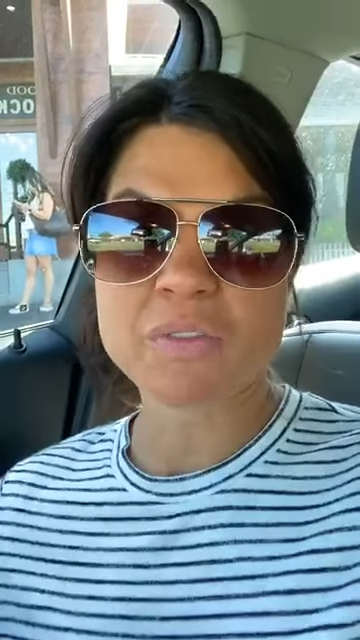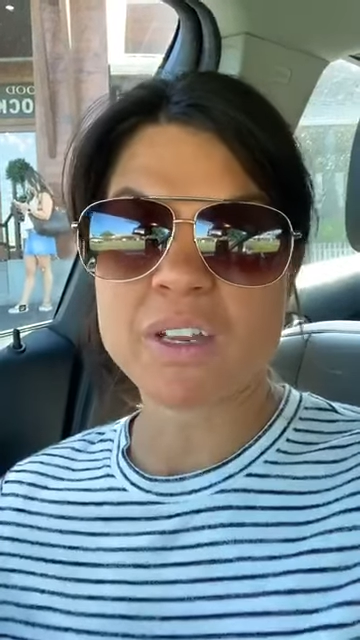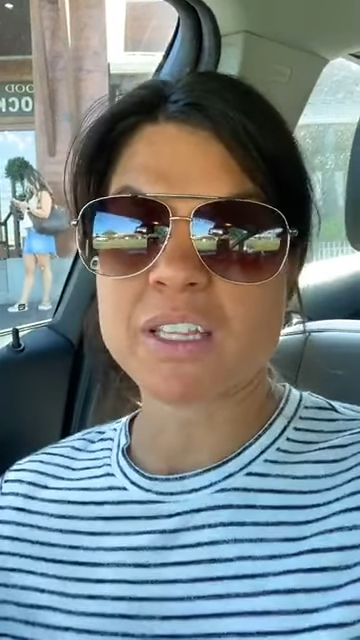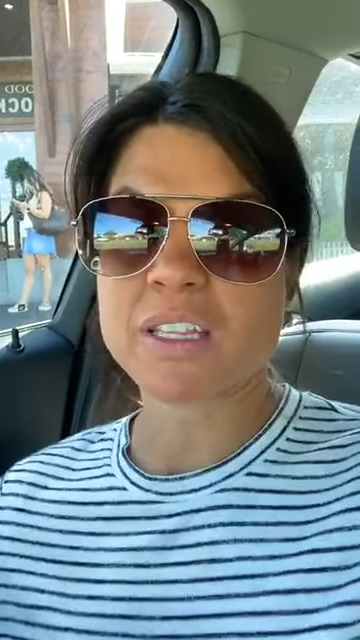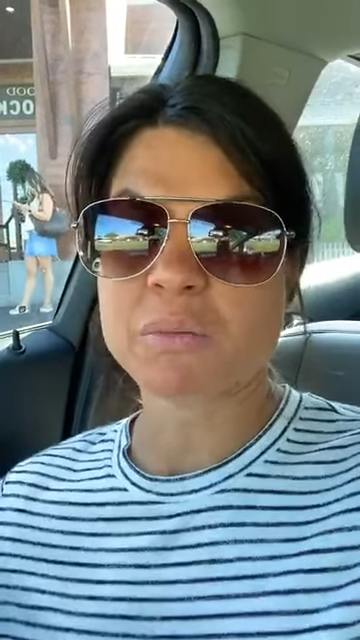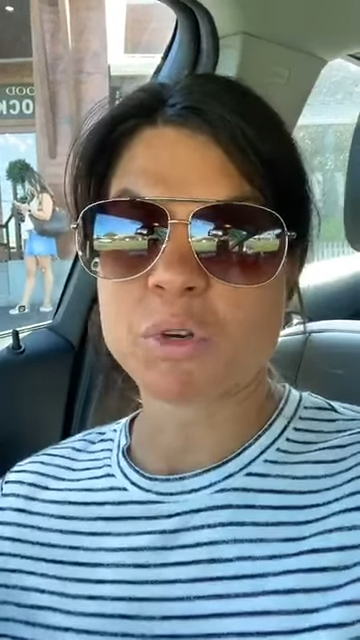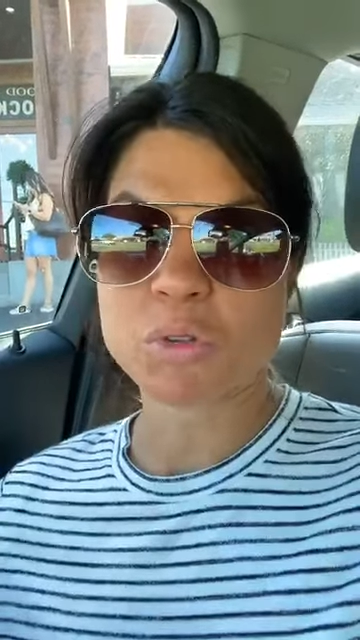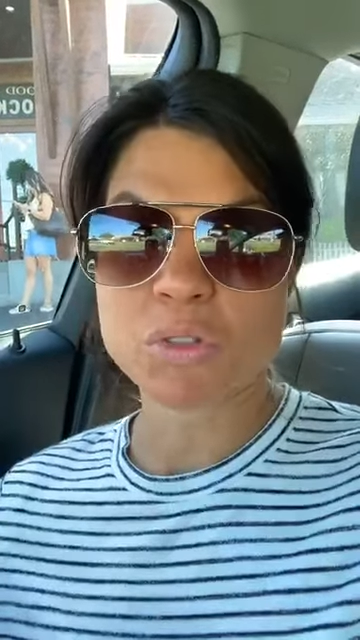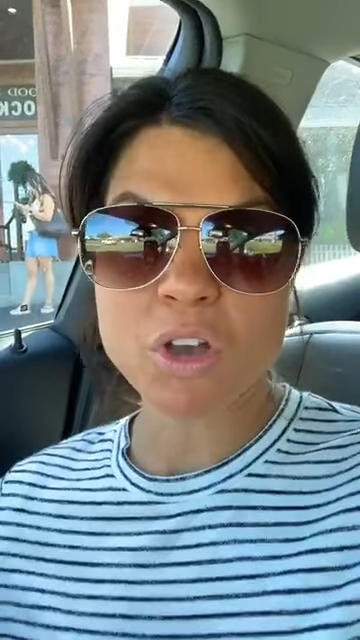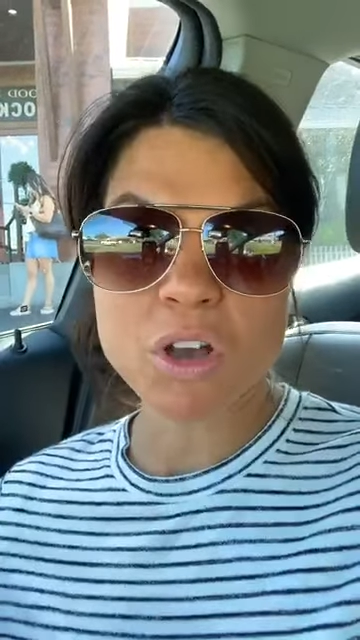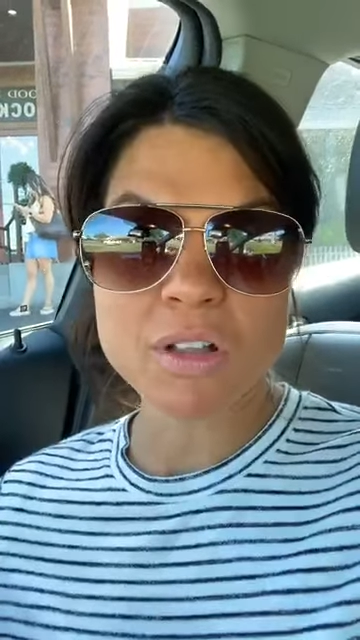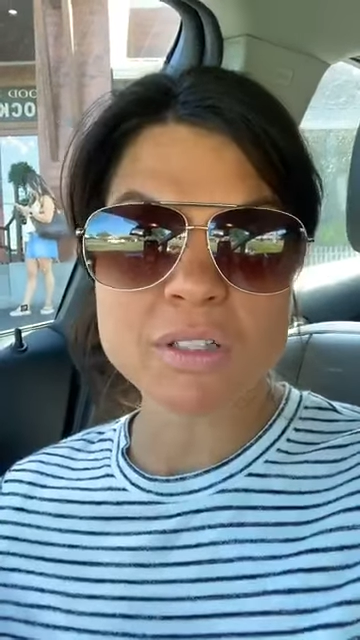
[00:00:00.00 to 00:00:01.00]
feeding them your
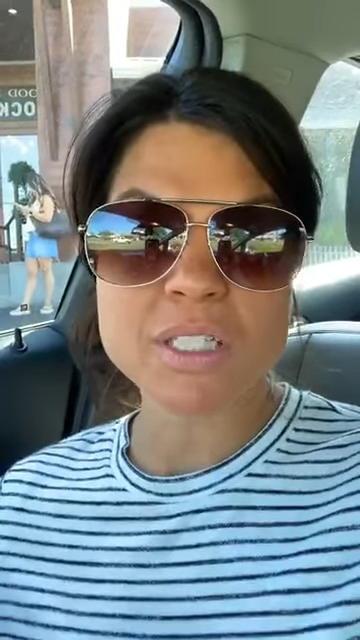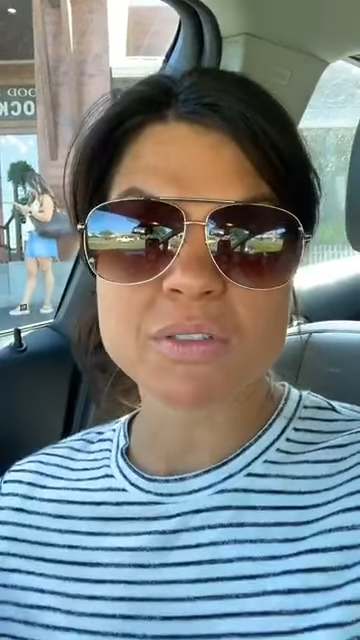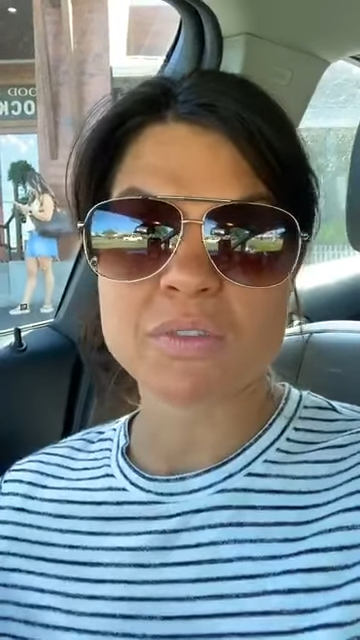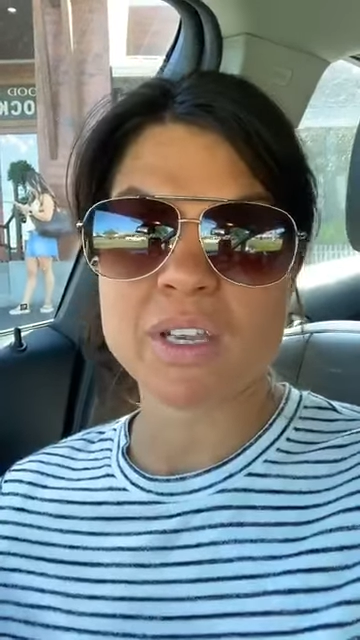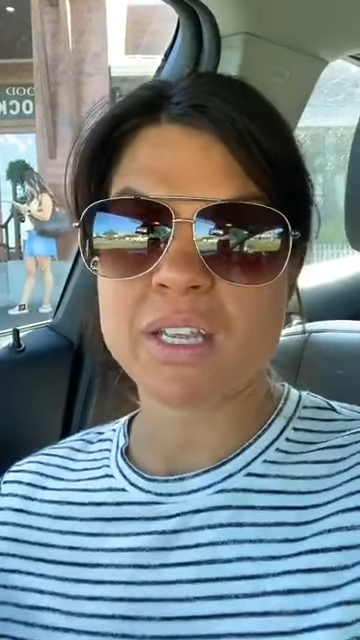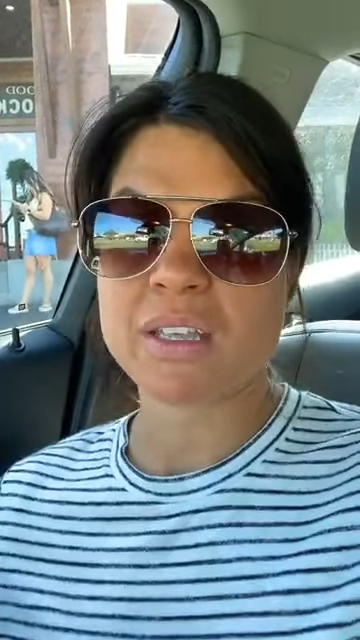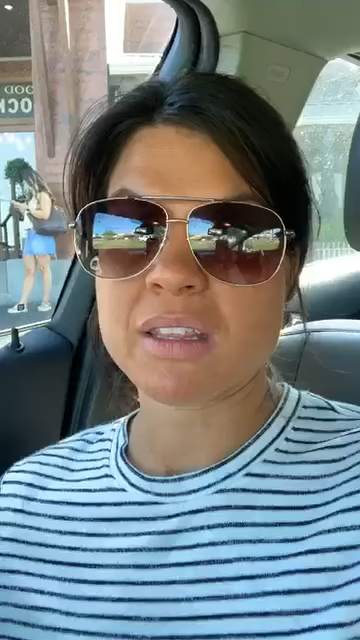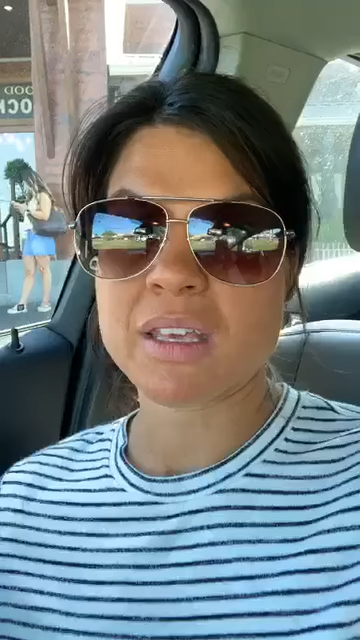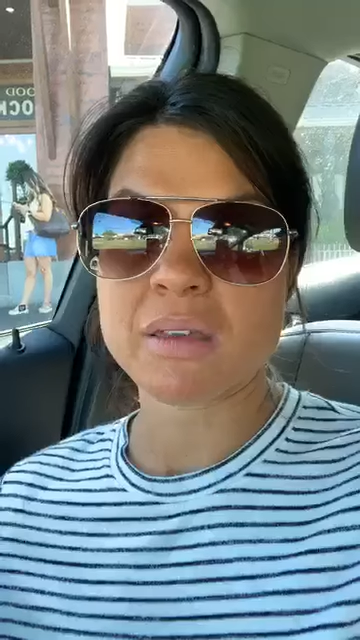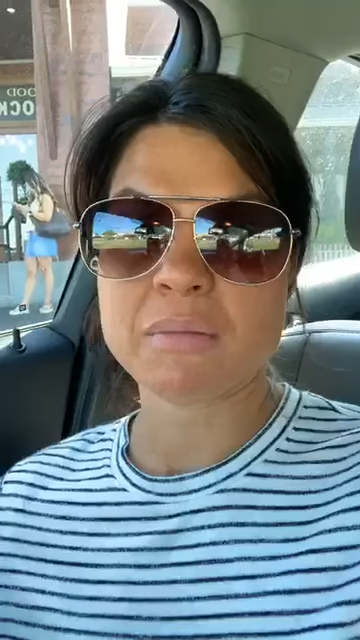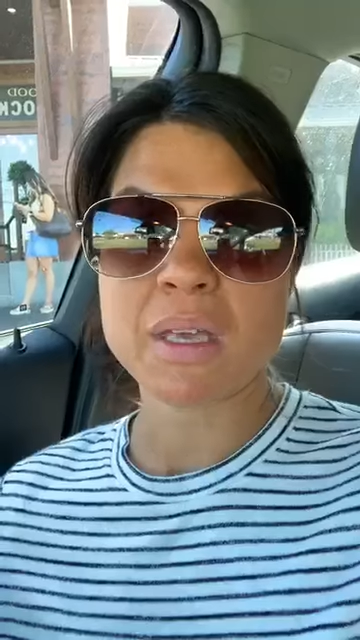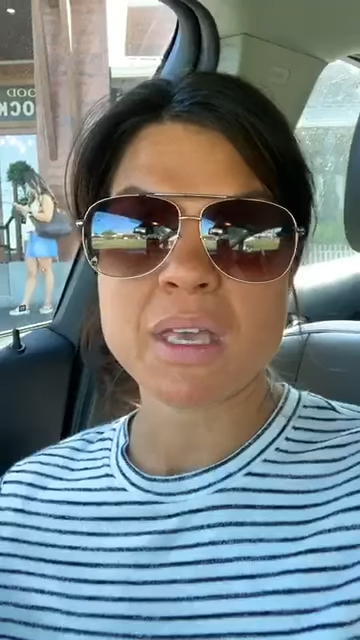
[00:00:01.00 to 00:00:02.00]
thoughts, feeding
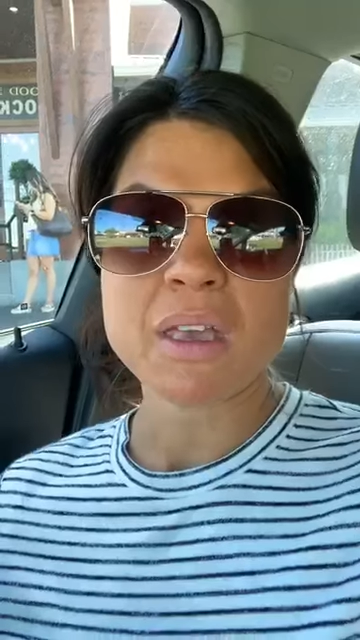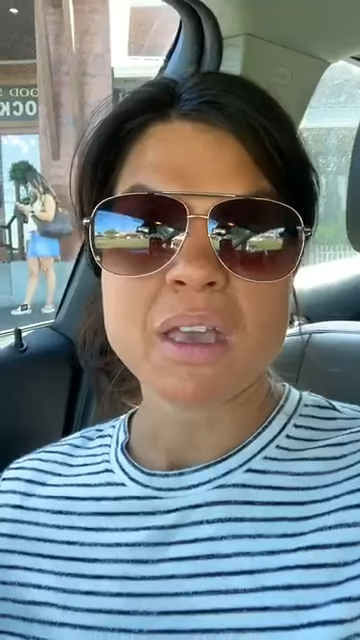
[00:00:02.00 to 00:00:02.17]
them